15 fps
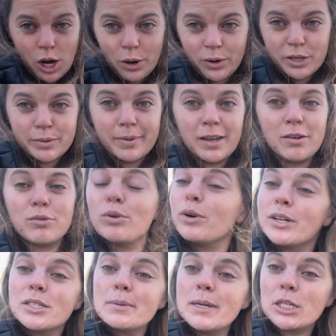always been for
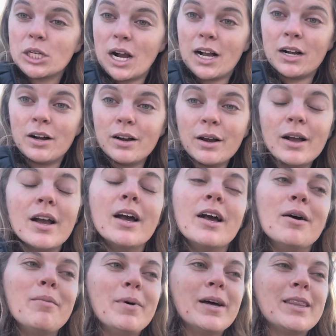it to be a track car,
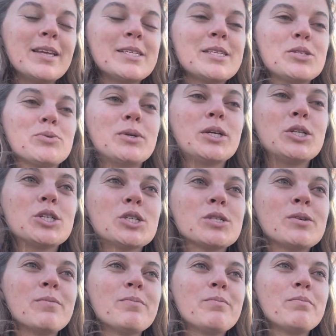but this is really
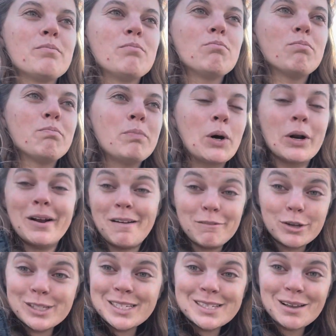just put an
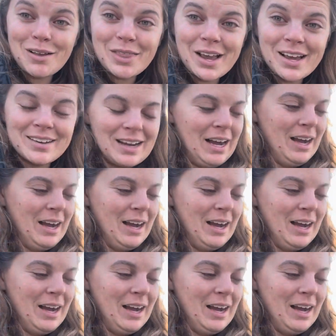emphasis on that.